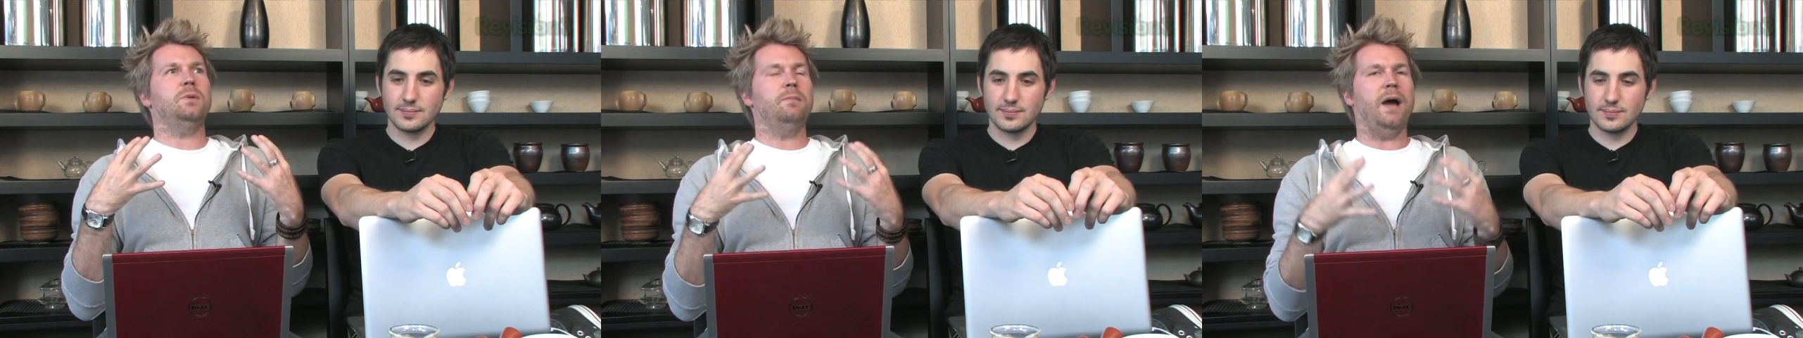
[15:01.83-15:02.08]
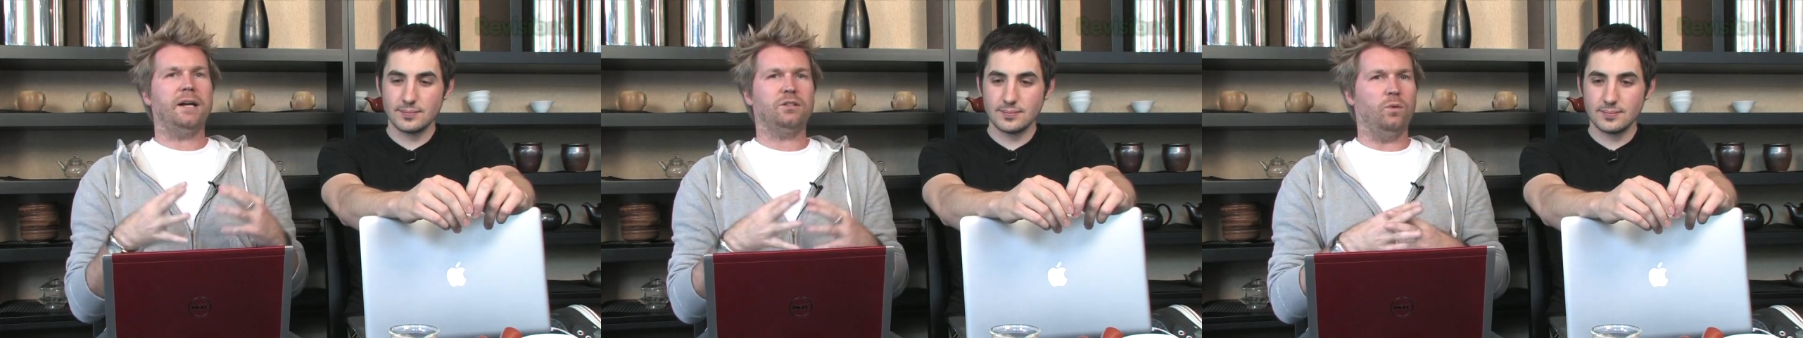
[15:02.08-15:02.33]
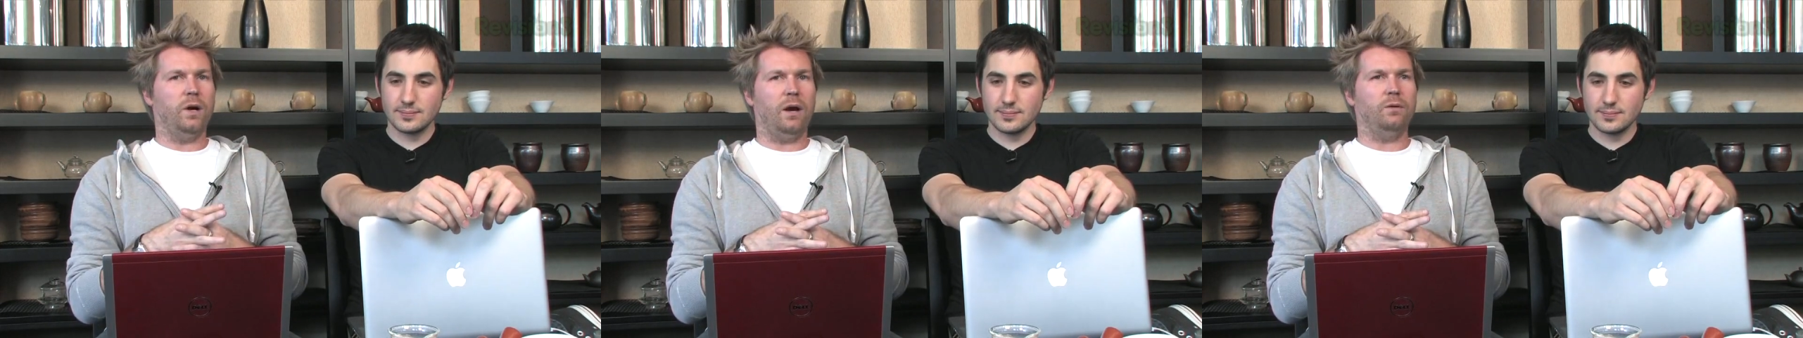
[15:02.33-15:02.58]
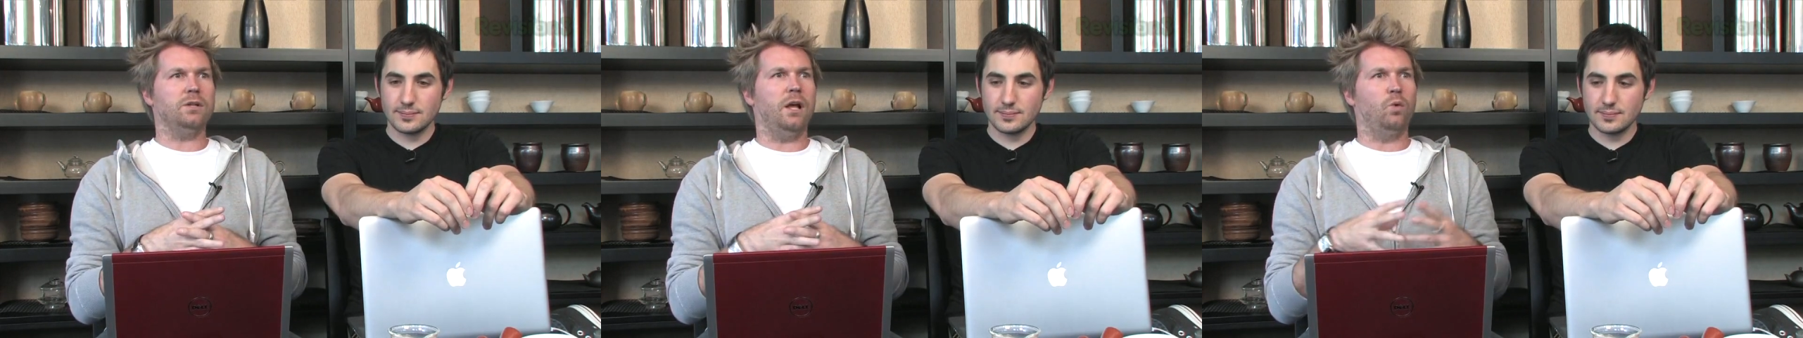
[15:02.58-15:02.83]
Speaker 1: me back to when
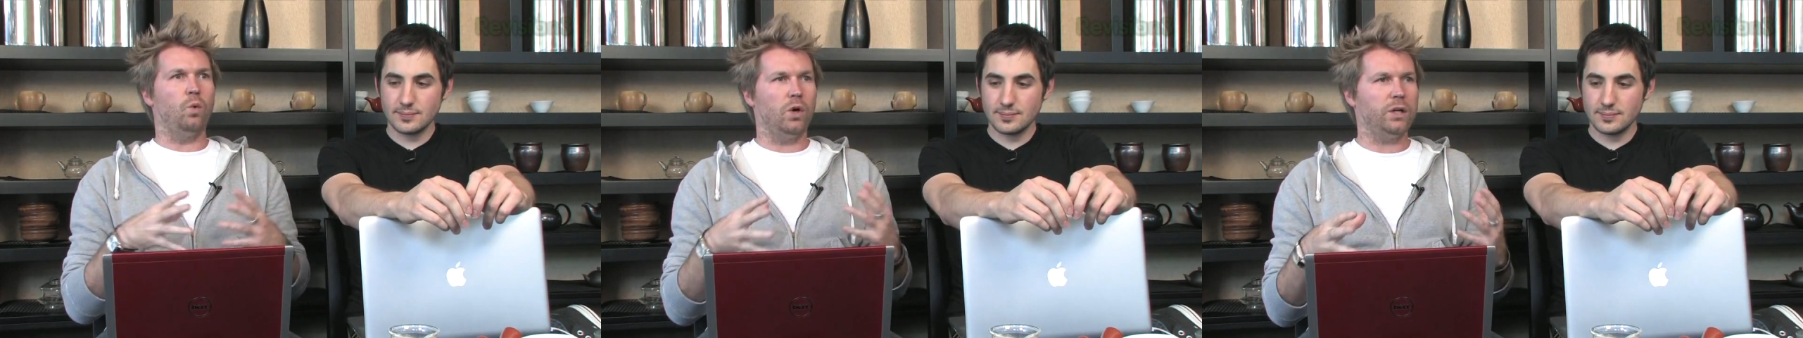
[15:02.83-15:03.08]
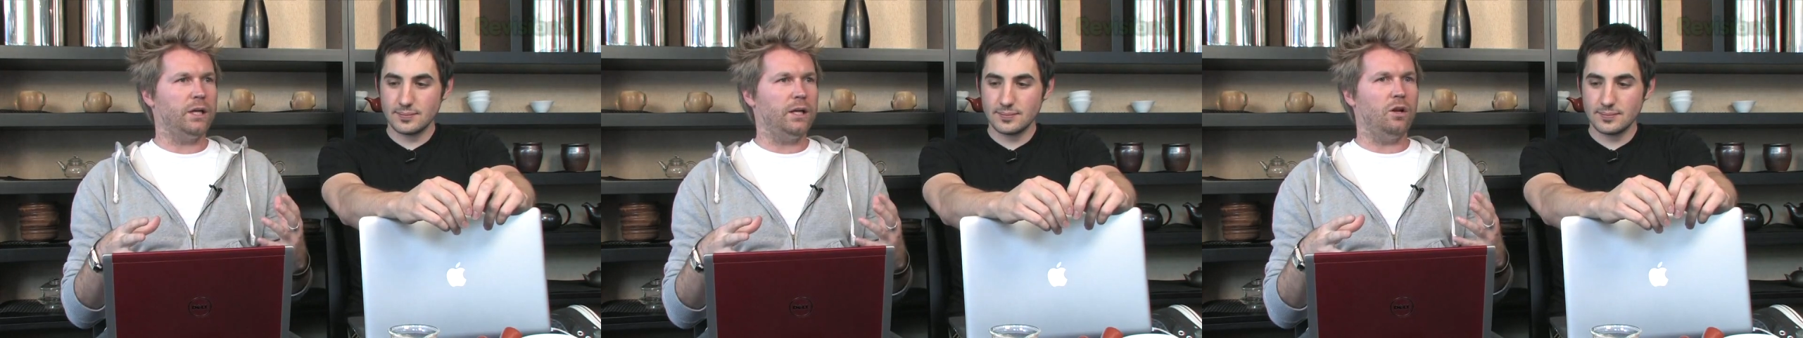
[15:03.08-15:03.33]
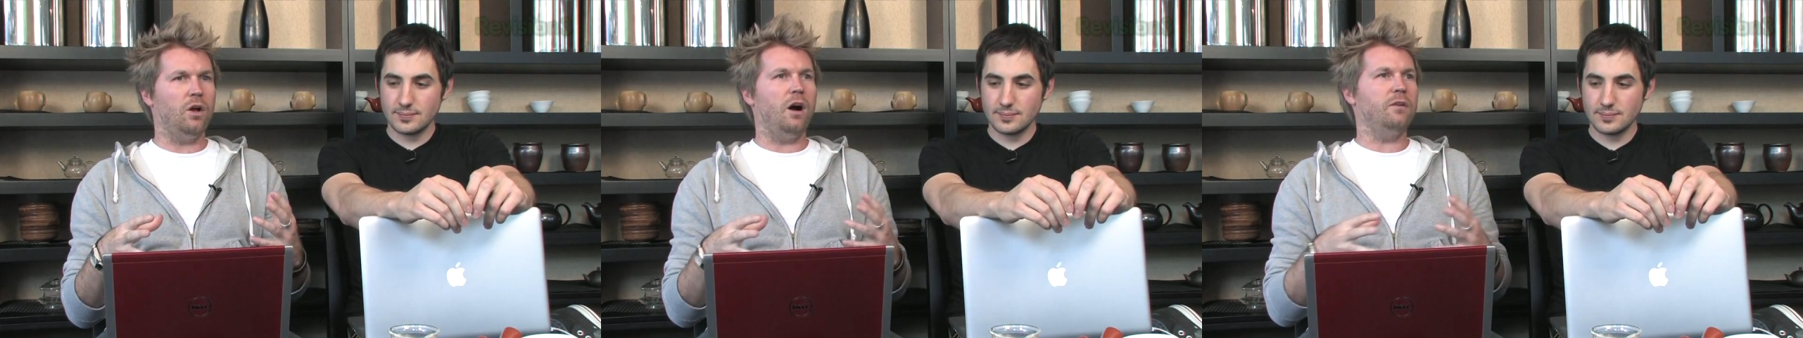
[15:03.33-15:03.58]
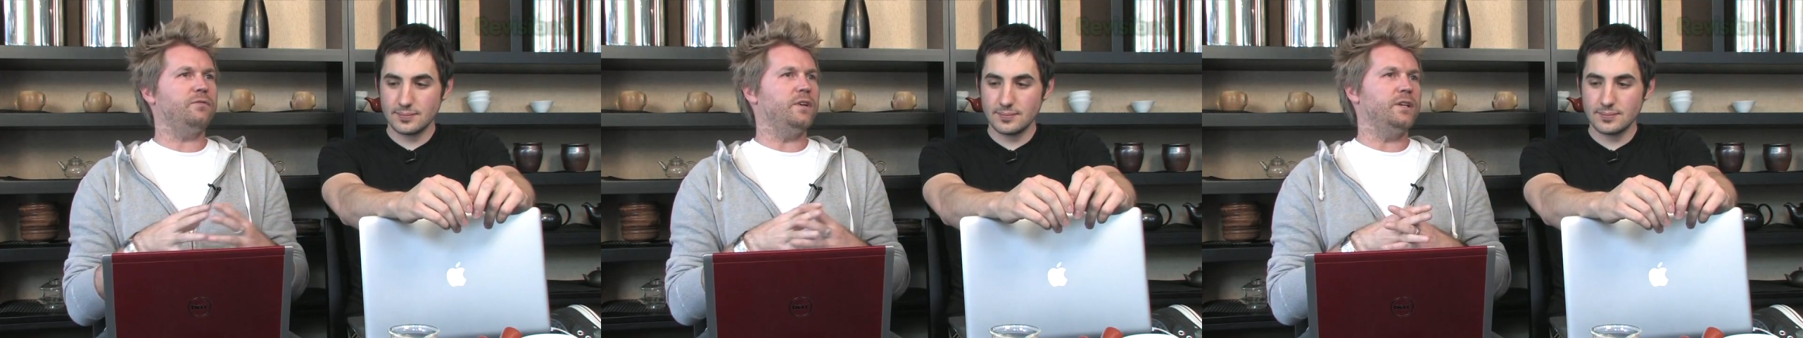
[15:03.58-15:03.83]
I was like working in an
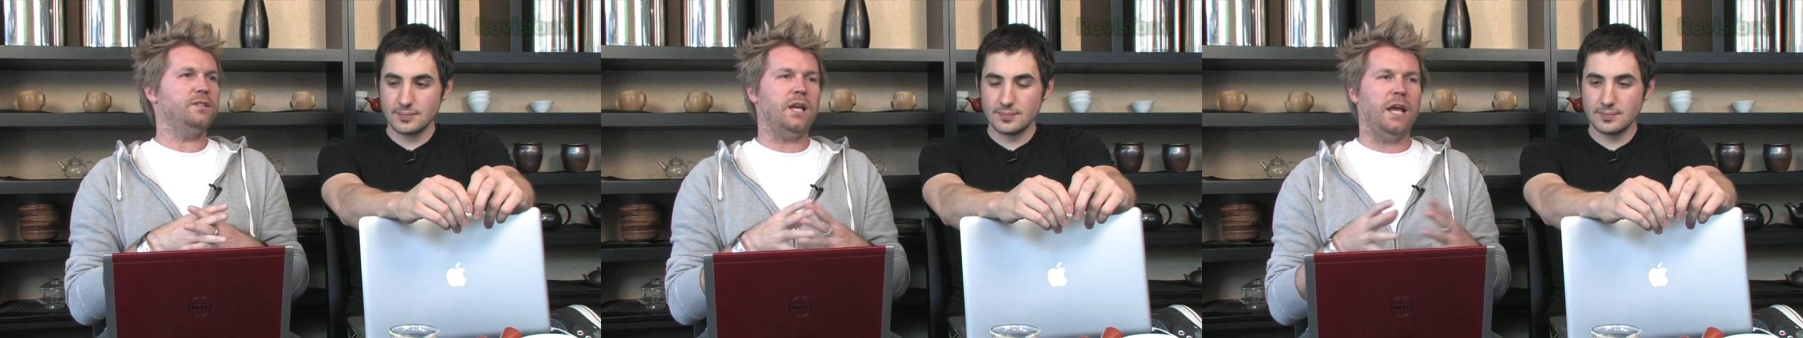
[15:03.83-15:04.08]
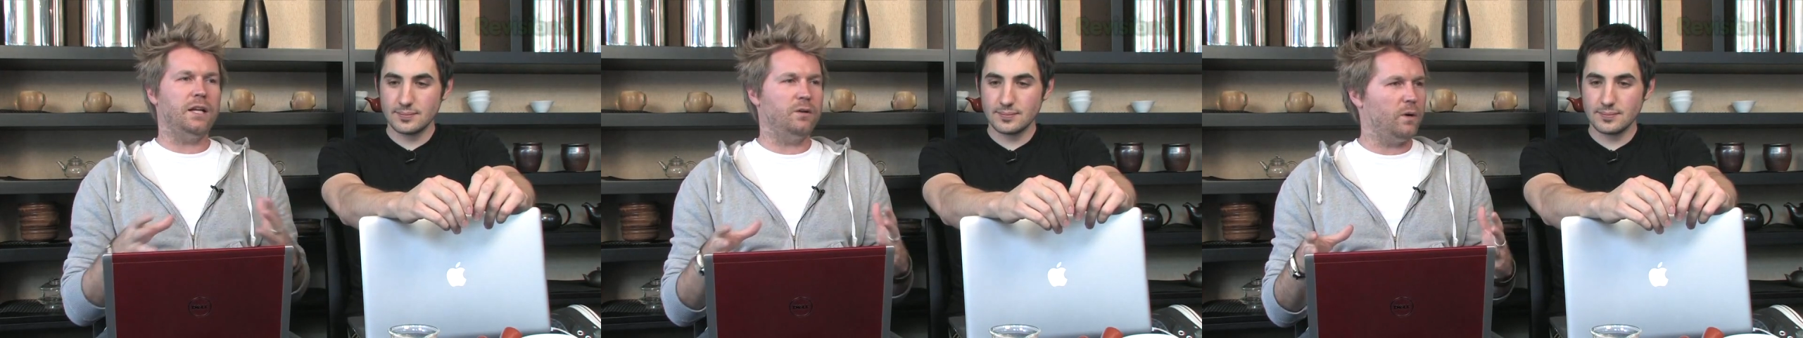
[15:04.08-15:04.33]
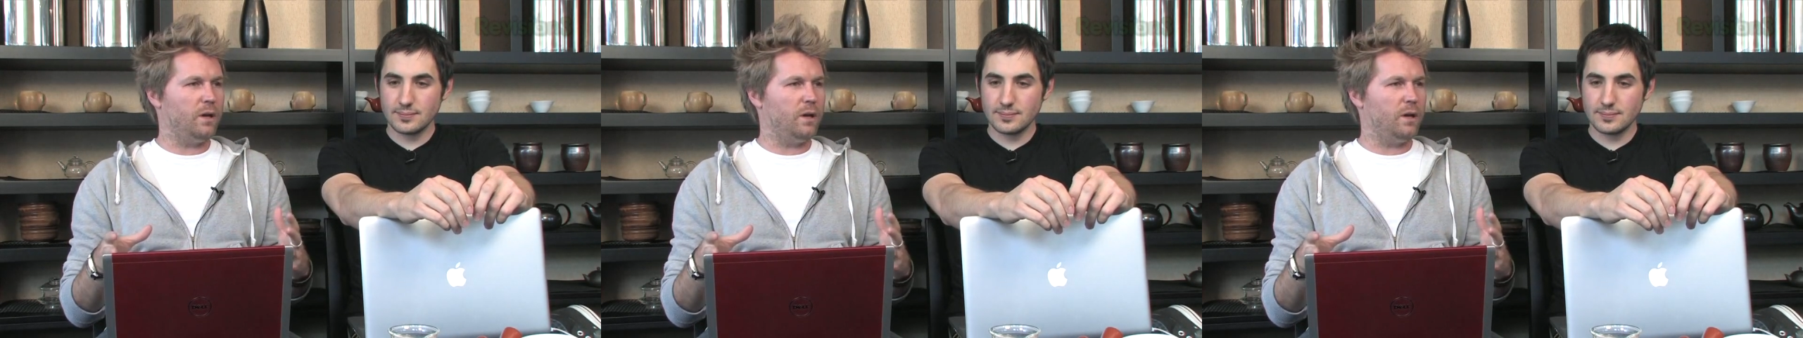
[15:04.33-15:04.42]
office, hated